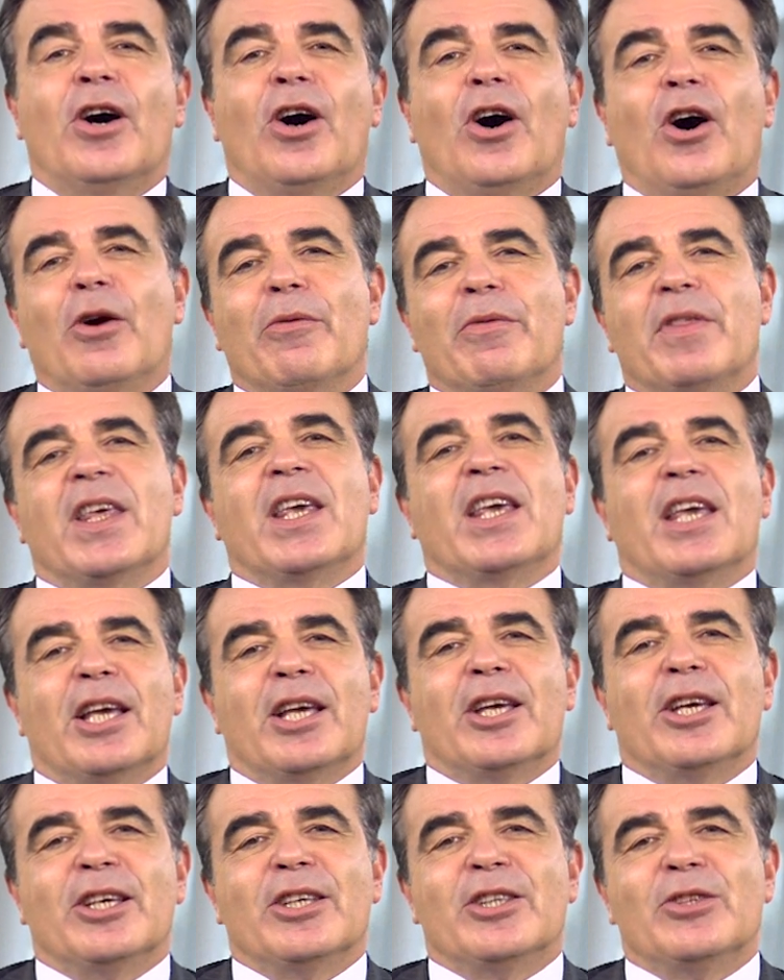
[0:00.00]
of the
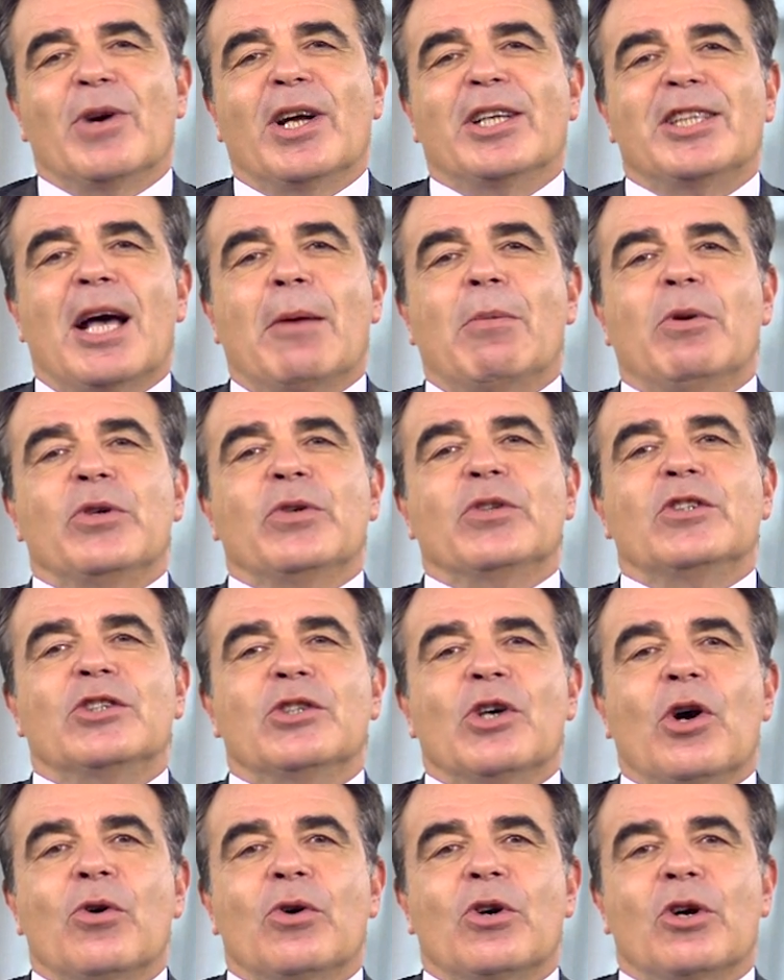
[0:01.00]

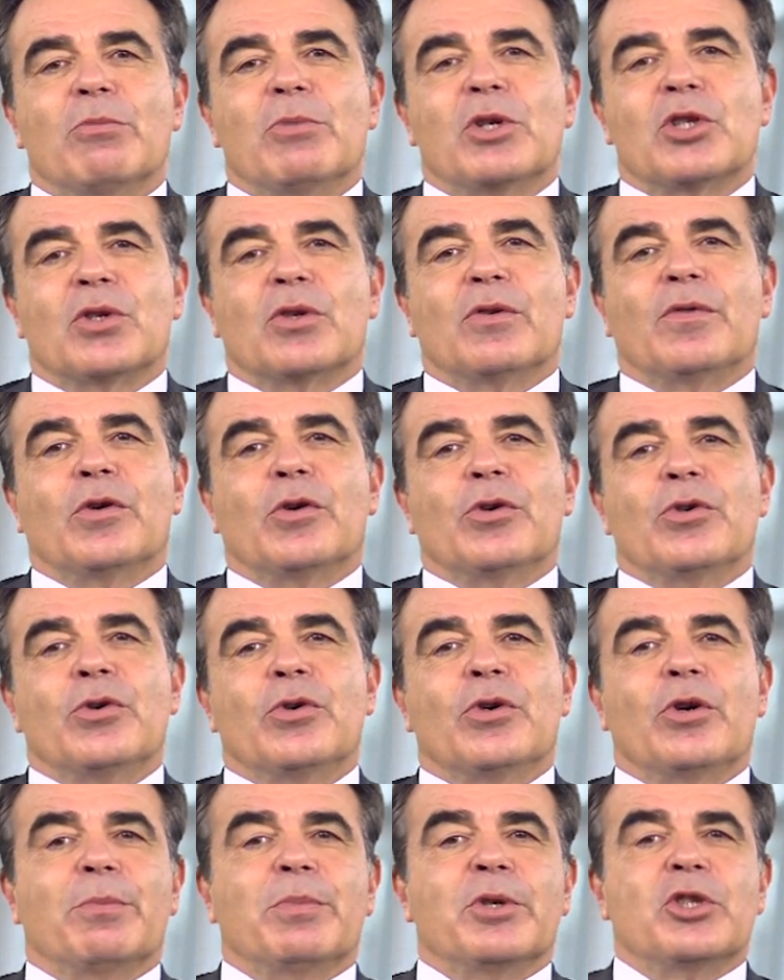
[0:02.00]
UNWTO Commission for
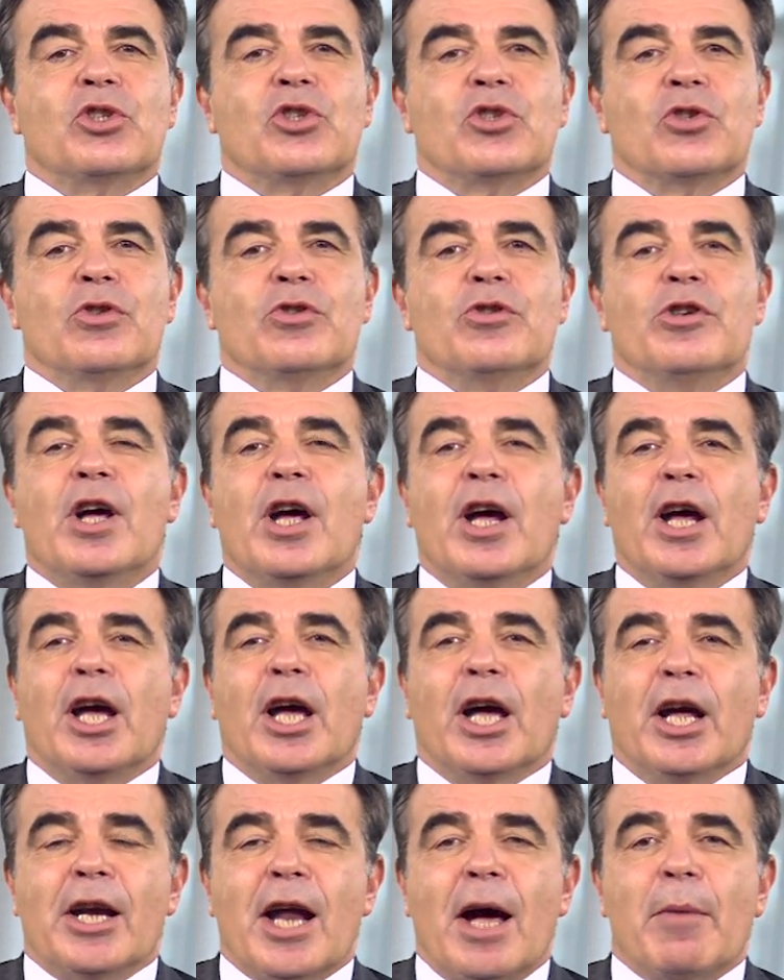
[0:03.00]
Europe in June
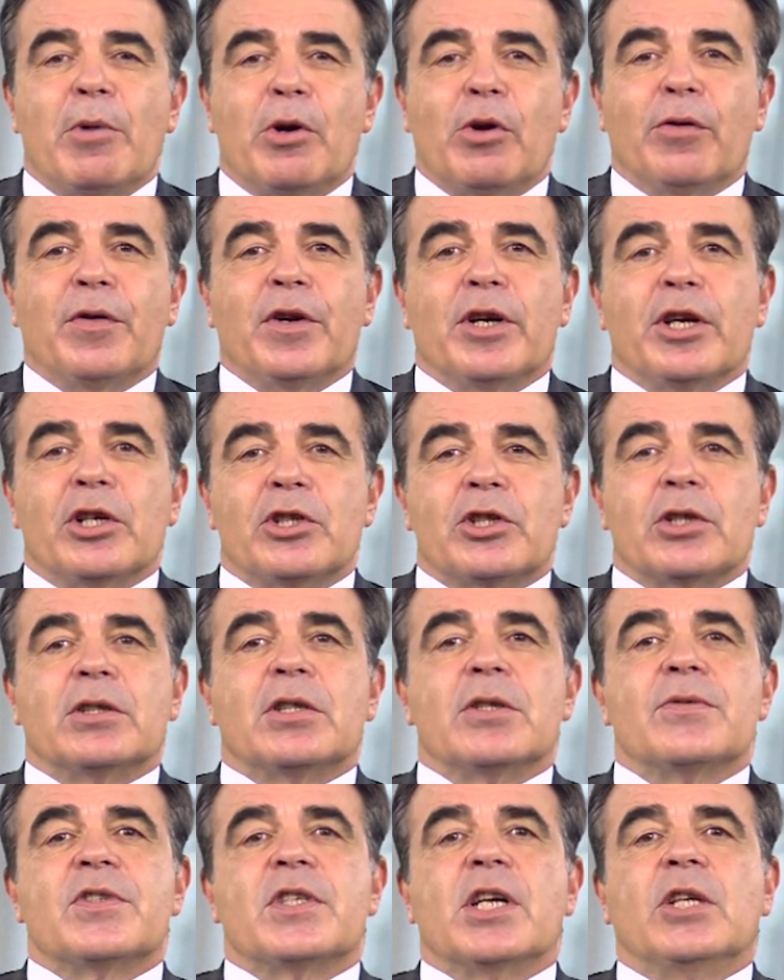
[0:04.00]
a number of
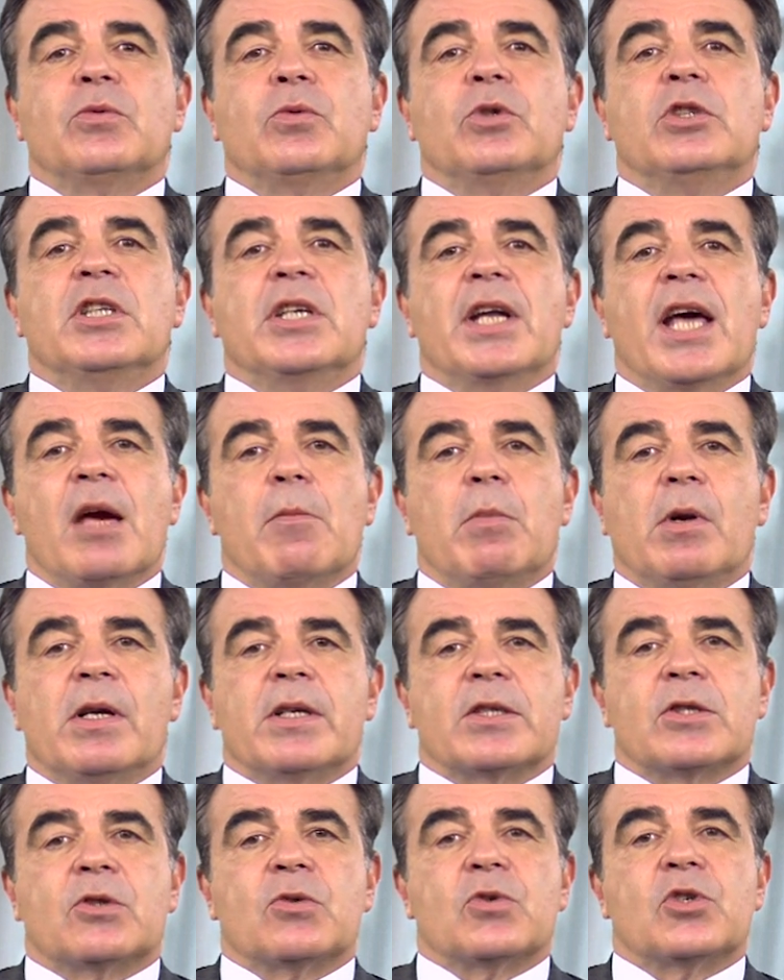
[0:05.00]
initiatives that would enable
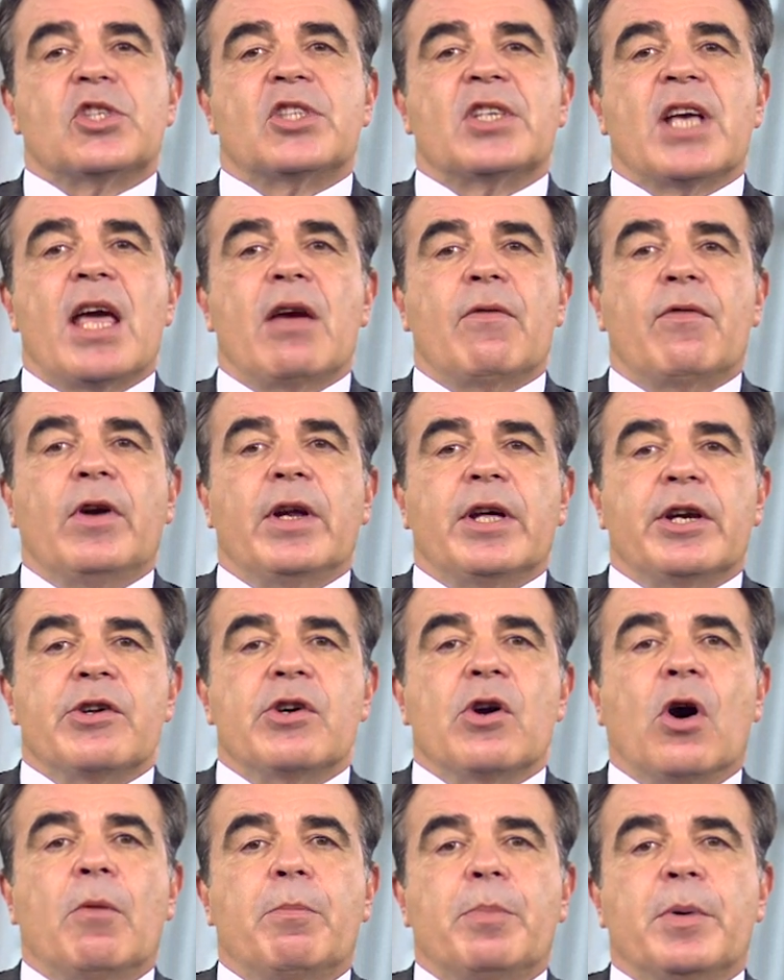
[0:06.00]
us to safely
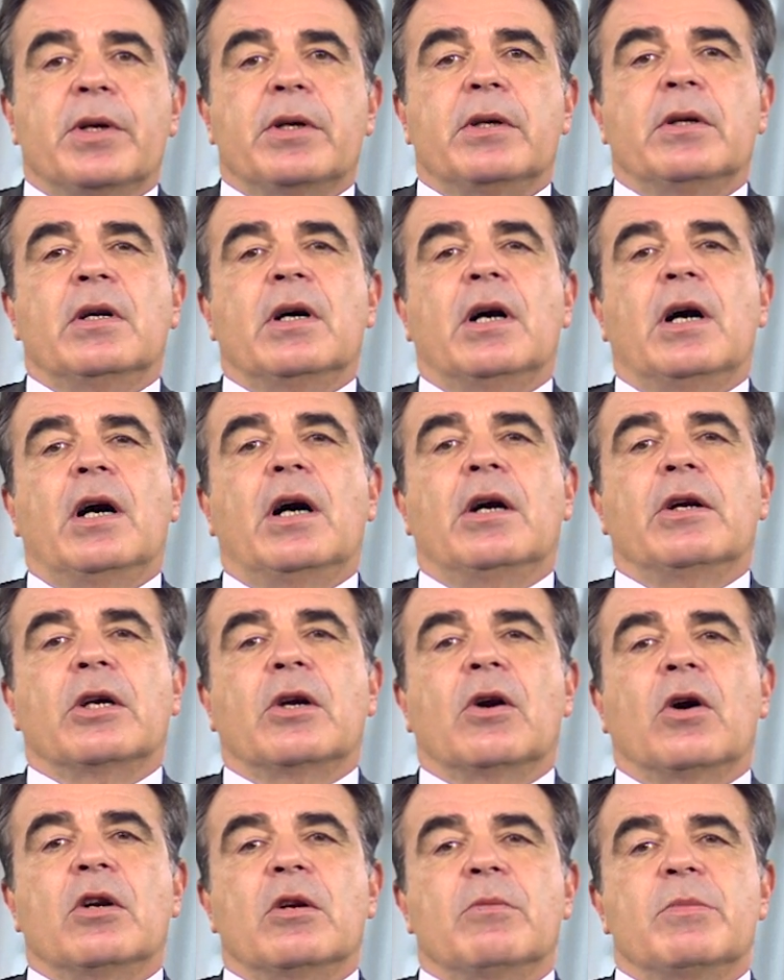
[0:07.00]
reopen our
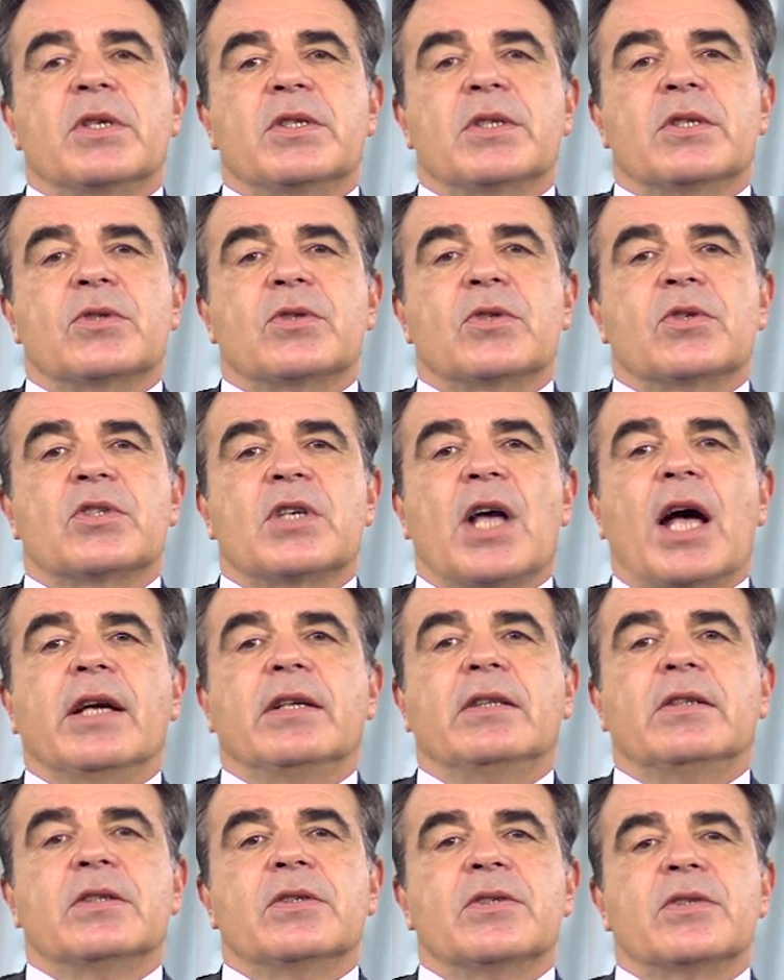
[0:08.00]
economies and
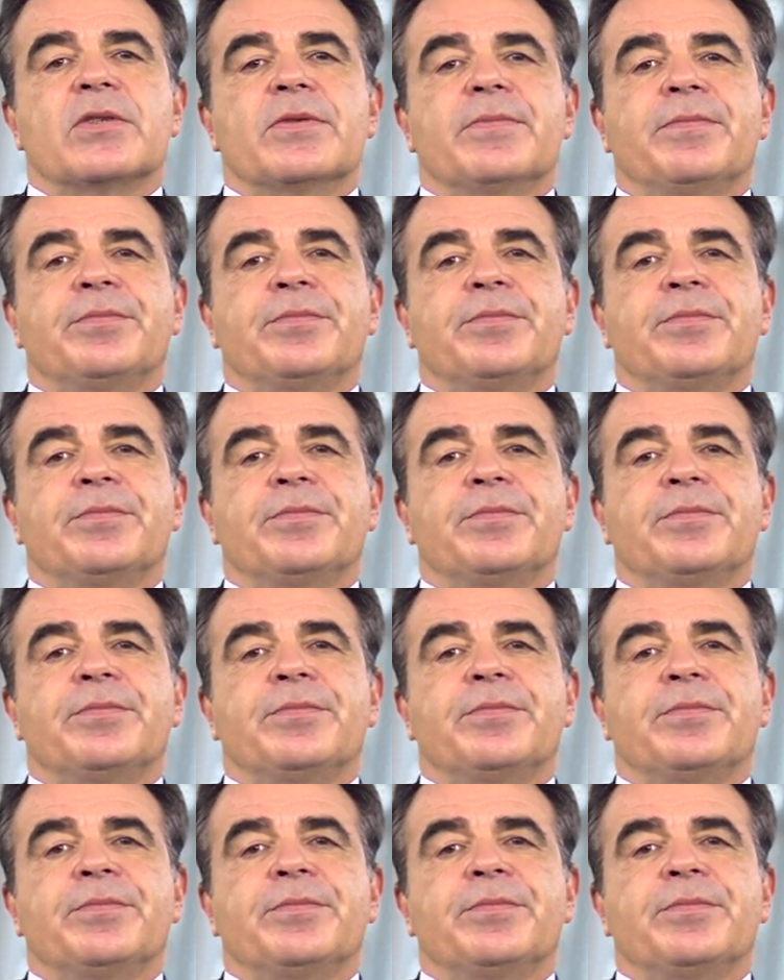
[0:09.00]
societies.